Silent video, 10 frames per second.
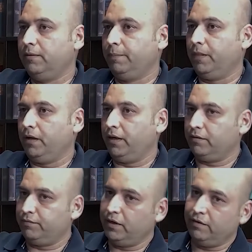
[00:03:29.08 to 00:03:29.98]
like
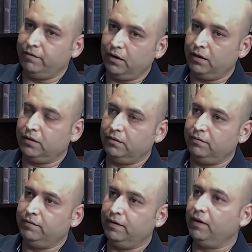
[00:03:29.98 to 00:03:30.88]
if we have heart,
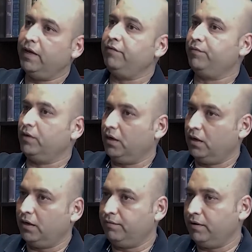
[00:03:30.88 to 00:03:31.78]
we have a line for a
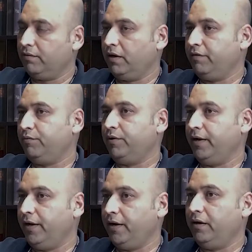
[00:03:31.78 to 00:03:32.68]
heart, we have a line for a
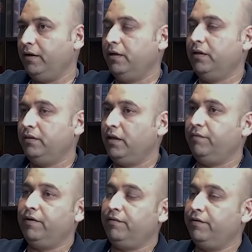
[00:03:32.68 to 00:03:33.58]
head. Then
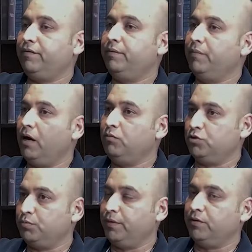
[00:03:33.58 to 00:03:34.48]
we have different
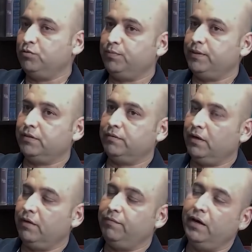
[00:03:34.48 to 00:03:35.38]
mounts means
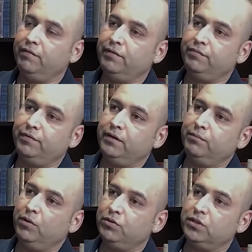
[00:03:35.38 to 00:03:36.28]
like we have different
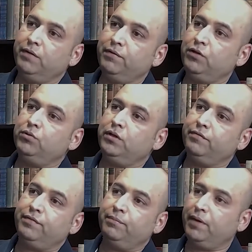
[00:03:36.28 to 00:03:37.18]
mounts given to the
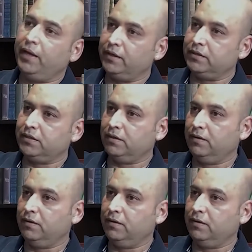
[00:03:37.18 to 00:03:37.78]
different planets,